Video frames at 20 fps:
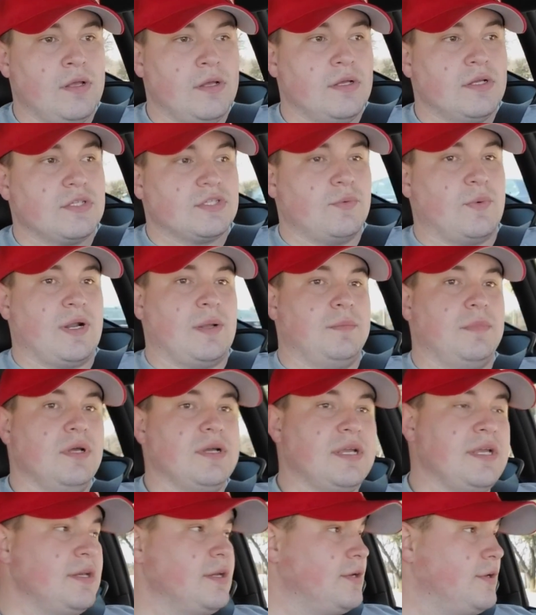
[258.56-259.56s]
So what I'm
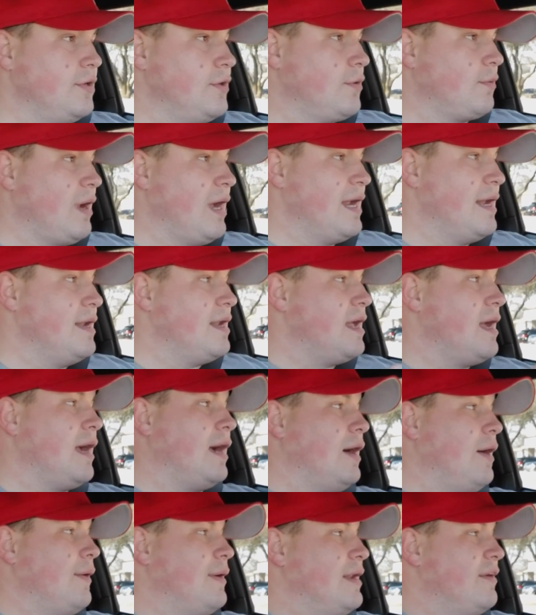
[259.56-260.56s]
looking to do right
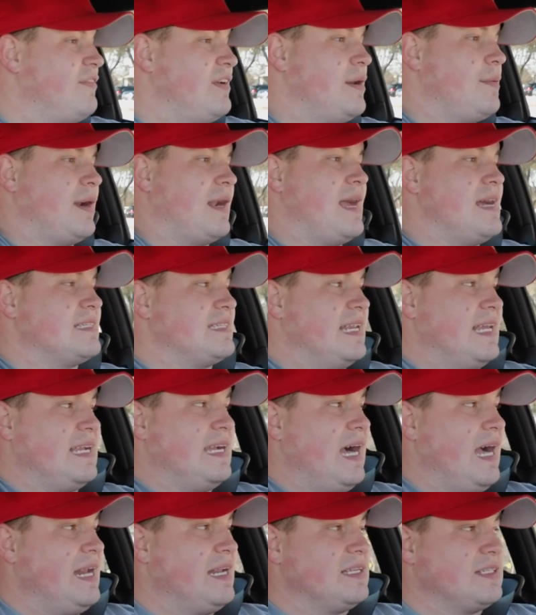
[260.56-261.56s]
now, and if anybody has any
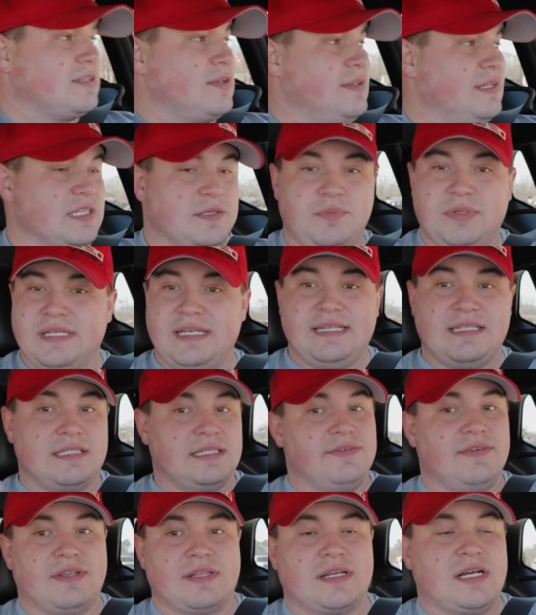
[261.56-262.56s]
guidance on this, please
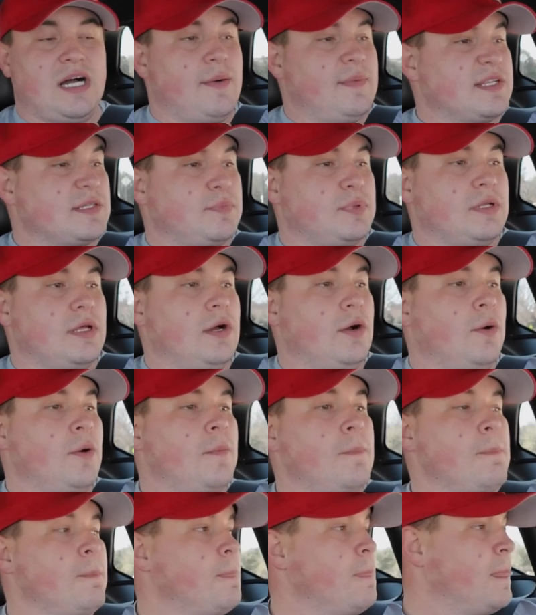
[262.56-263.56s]
leave it in the comments below,
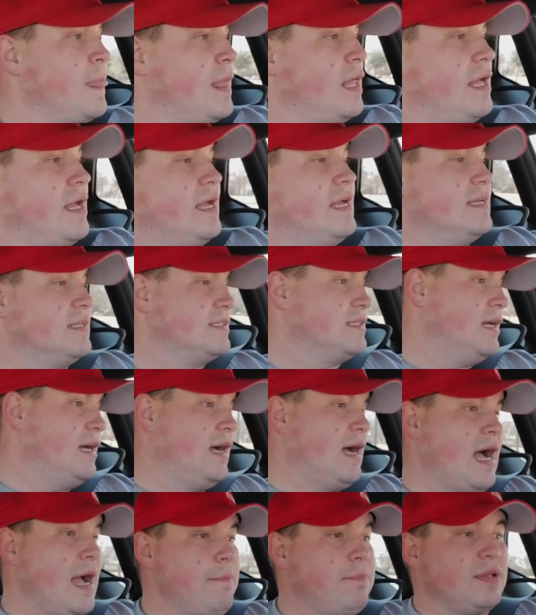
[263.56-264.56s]
is
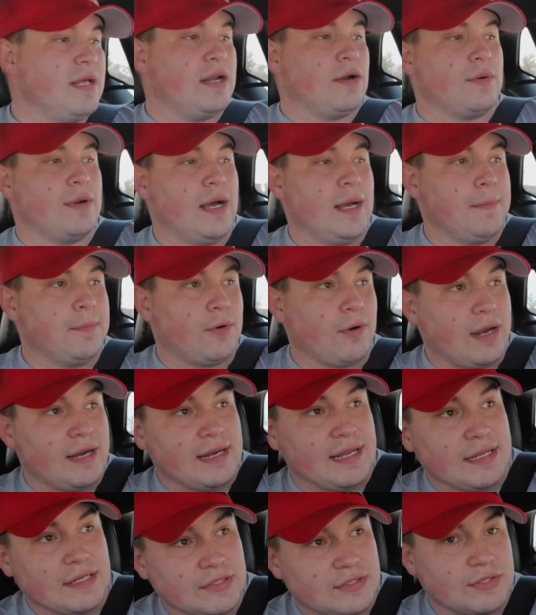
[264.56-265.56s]
I plan on
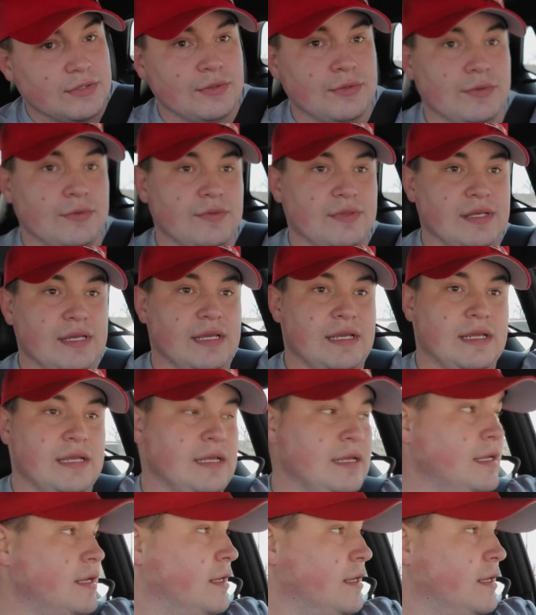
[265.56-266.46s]
upgrading to the